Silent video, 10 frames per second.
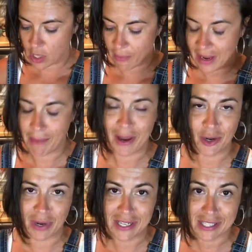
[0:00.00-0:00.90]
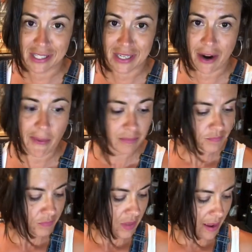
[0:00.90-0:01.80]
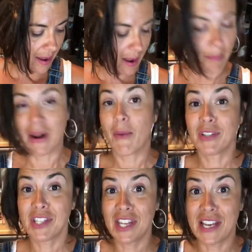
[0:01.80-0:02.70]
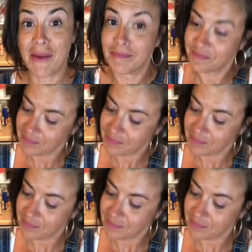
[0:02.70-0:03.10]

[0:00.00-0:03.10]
so that way I can get my greens in there. But I wasn't thinking.